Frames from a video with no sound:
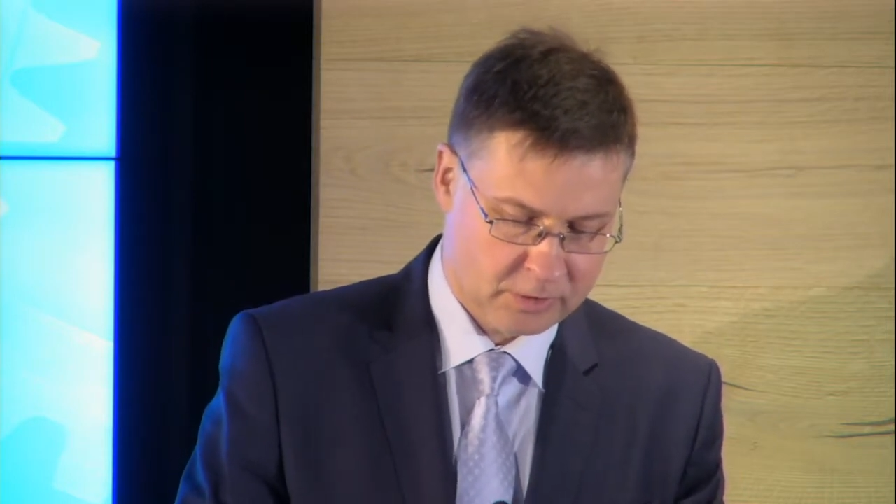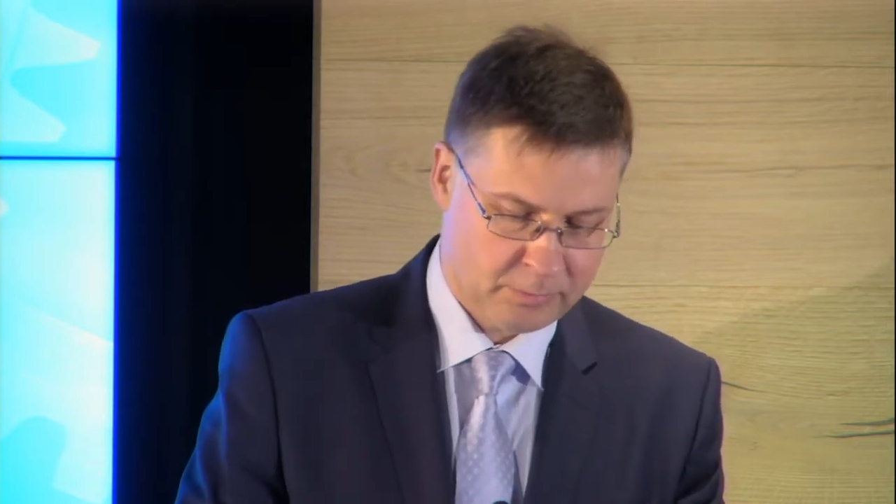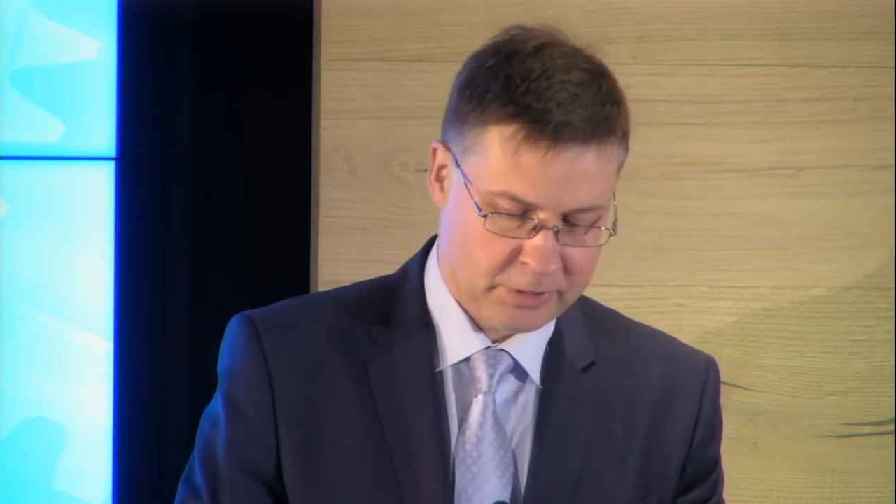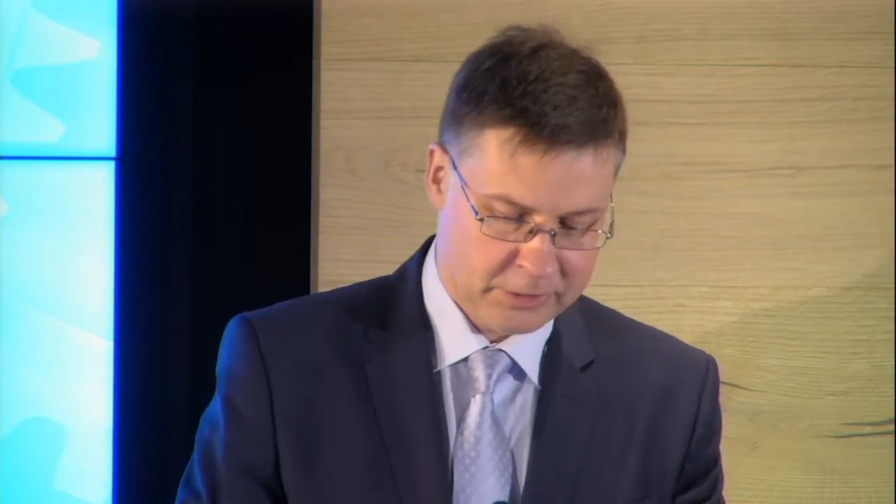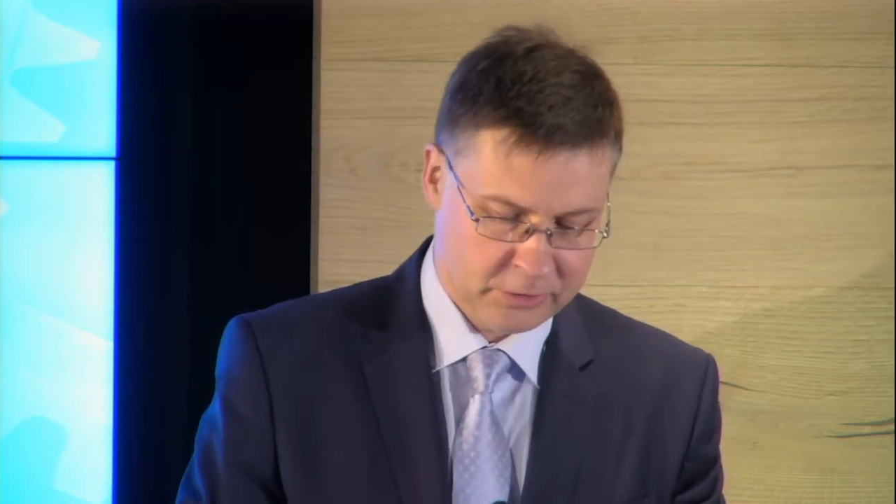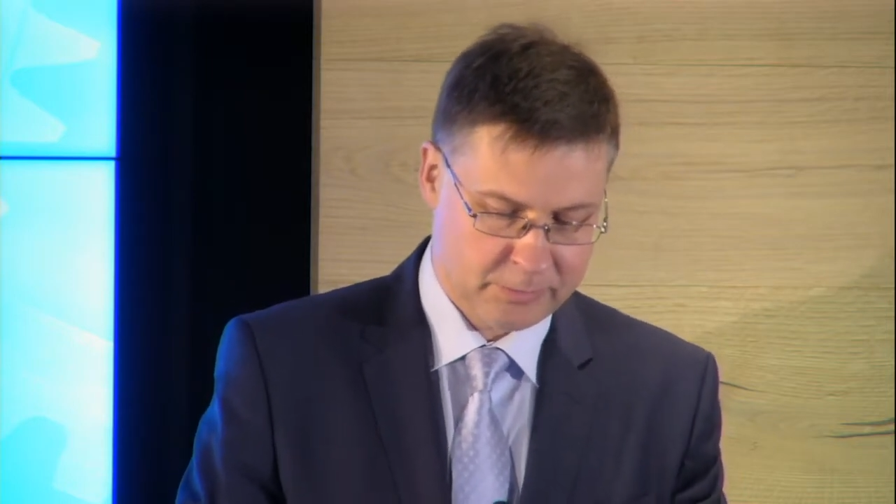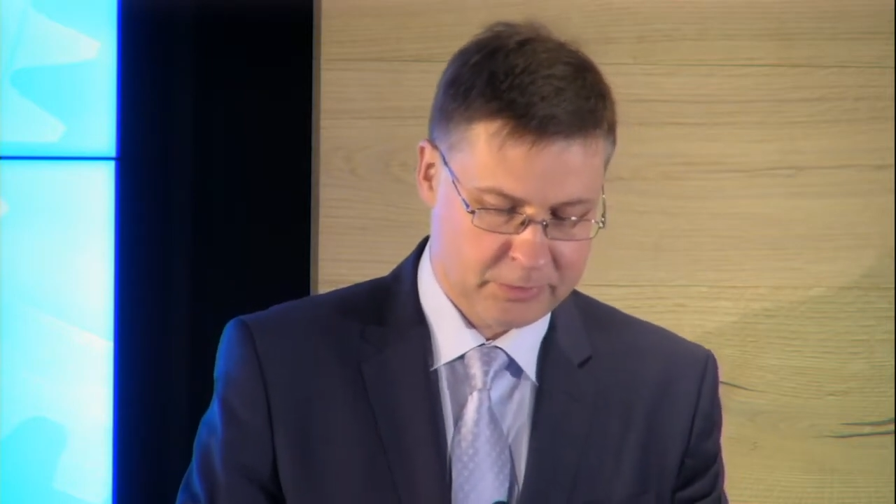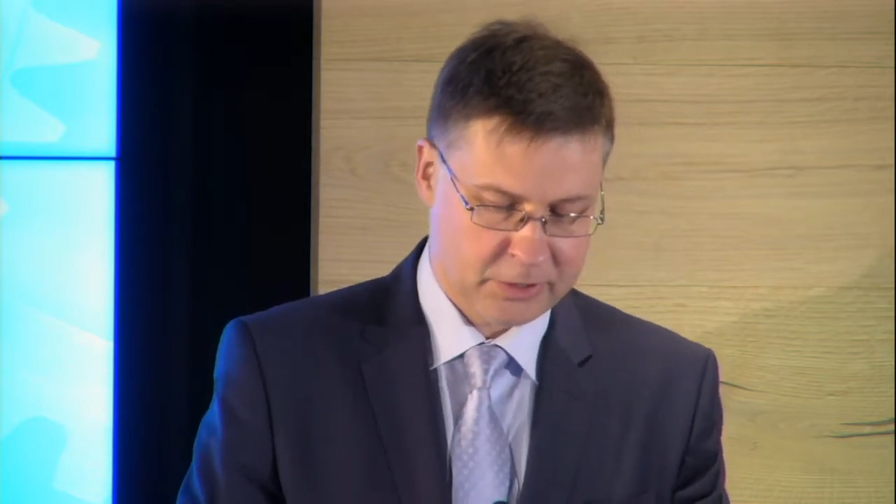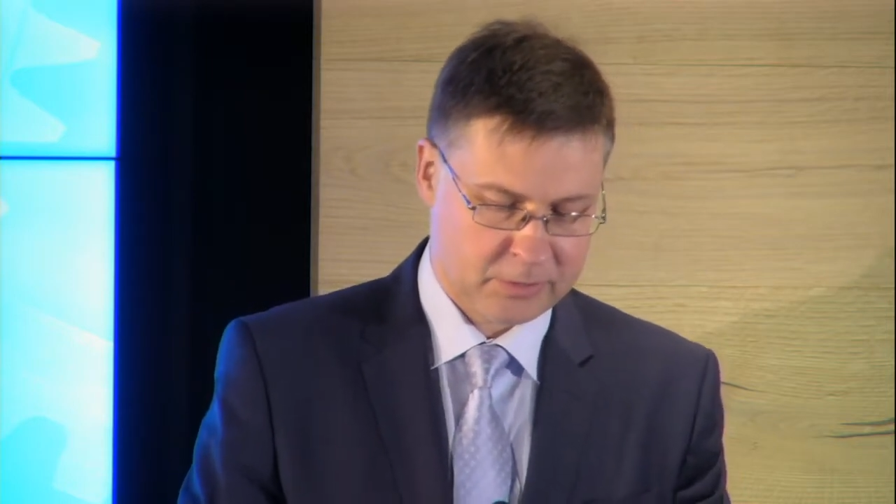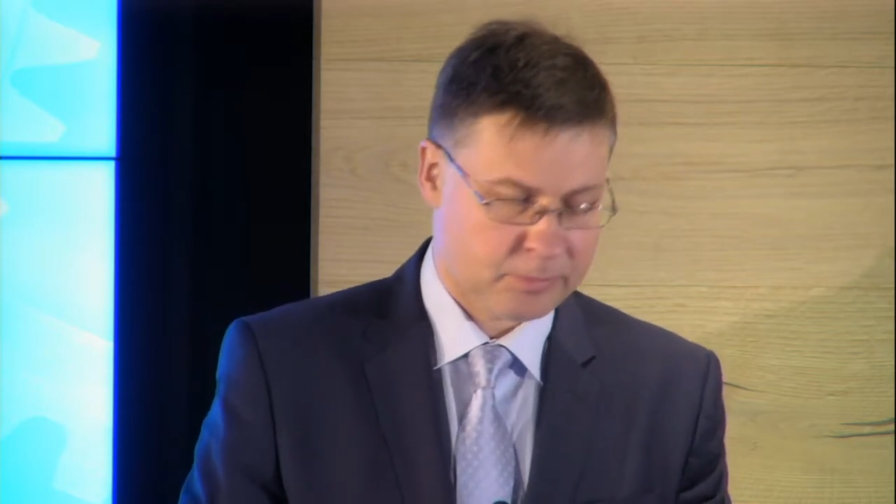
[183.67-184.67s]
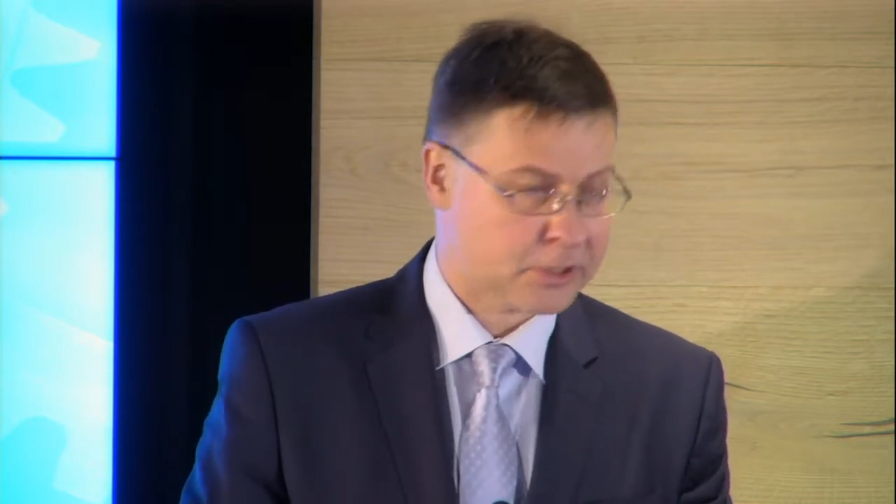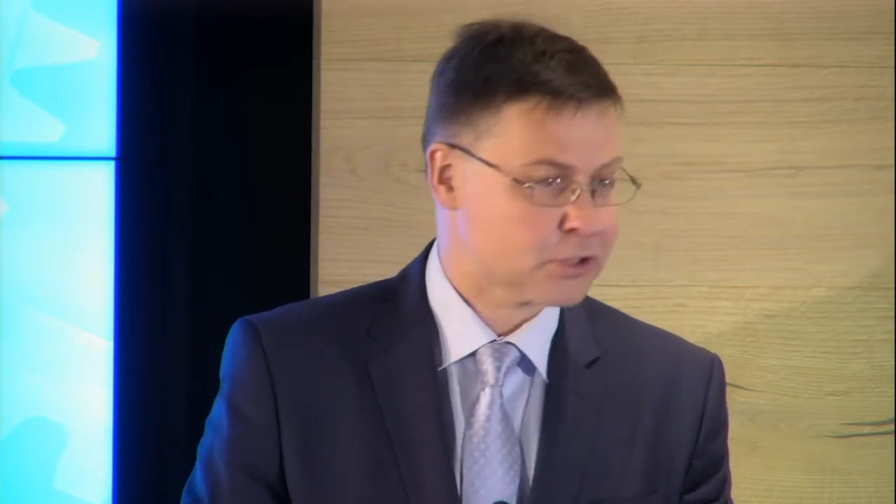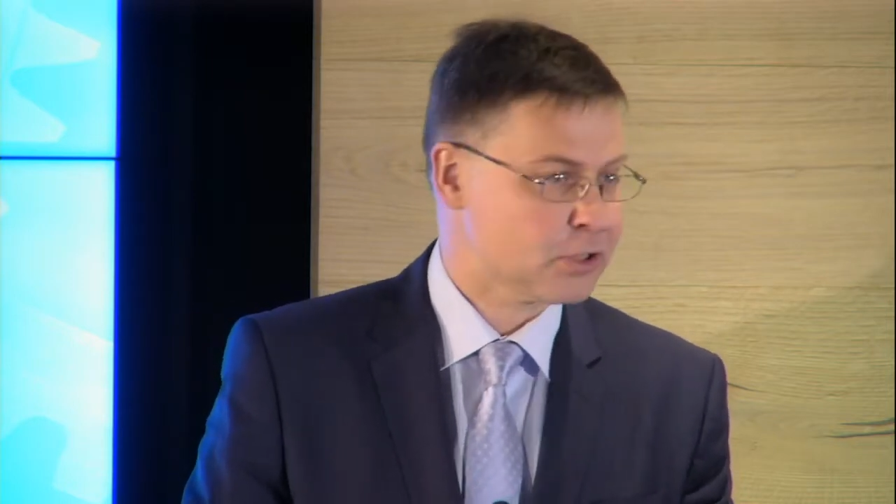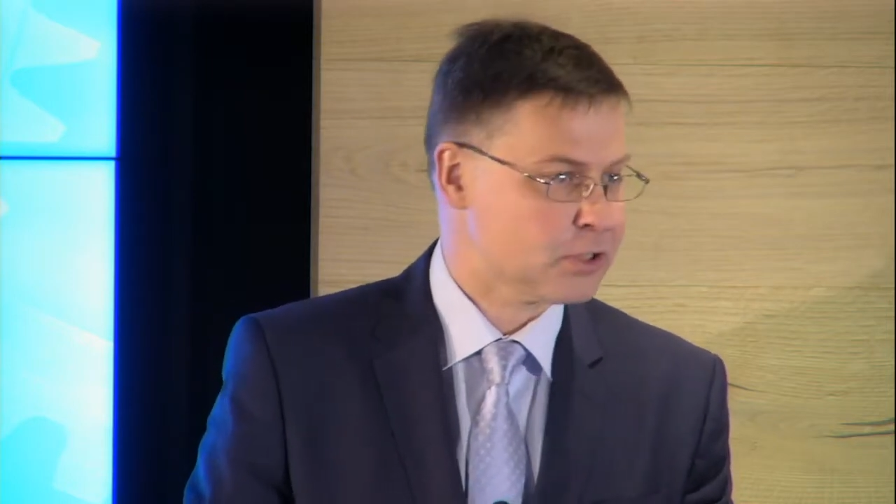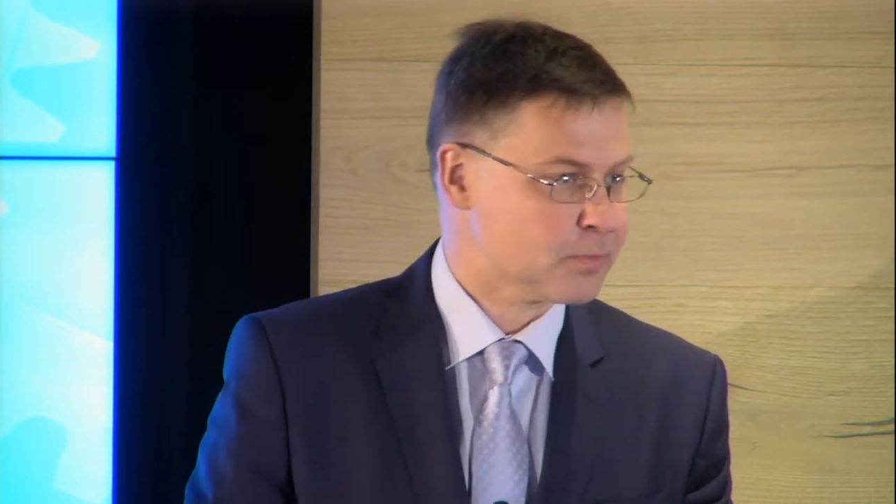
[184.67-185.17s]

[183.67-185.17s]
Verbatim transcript: pan-European personal